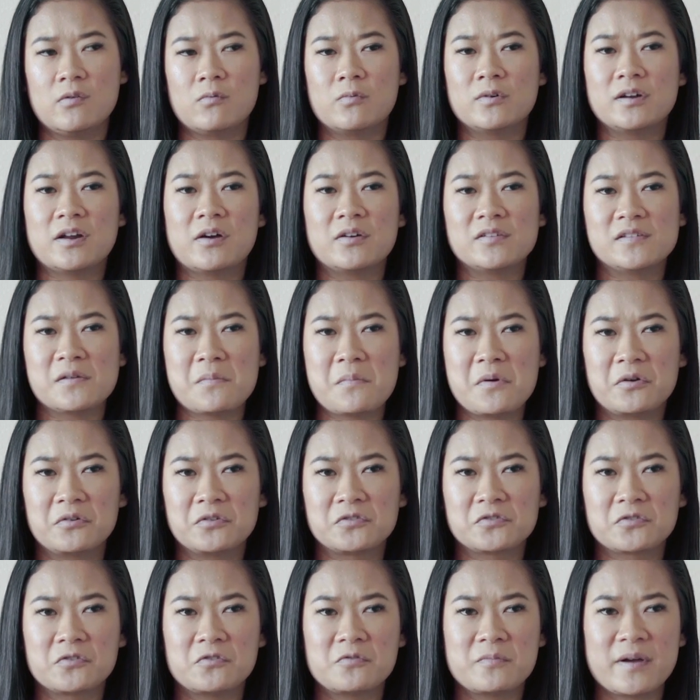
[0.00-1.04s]
when I was in middle
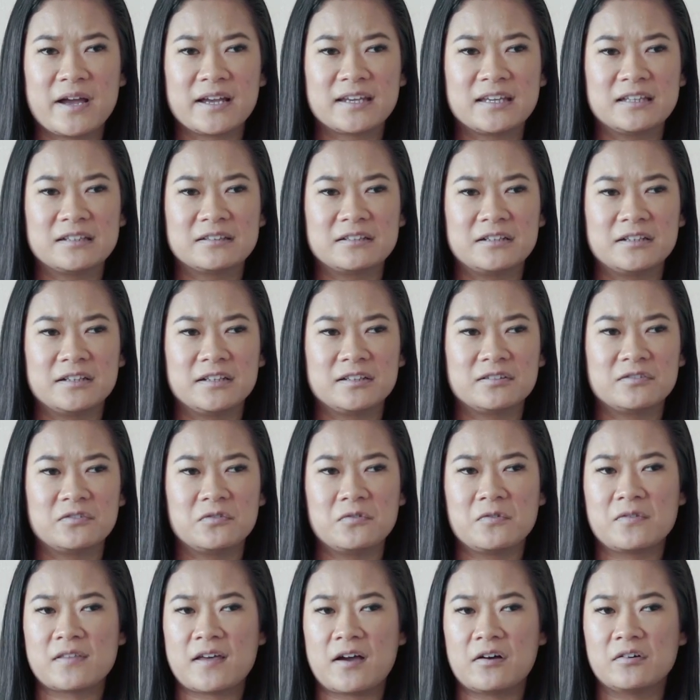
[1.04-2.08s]
school back in like
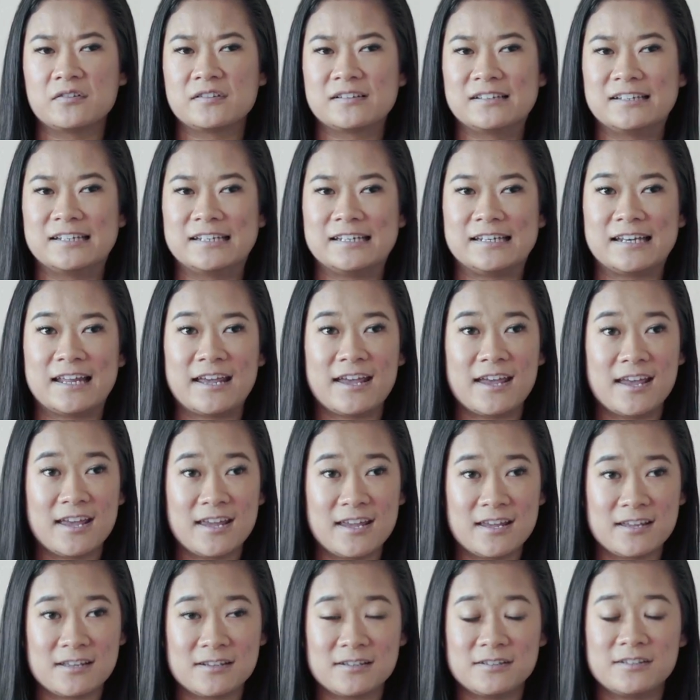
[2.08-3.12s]

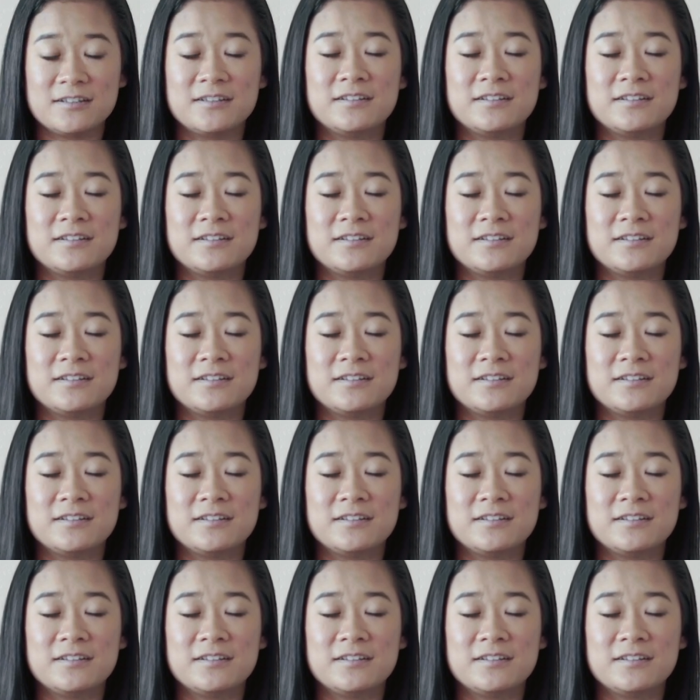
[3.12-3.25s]
2008.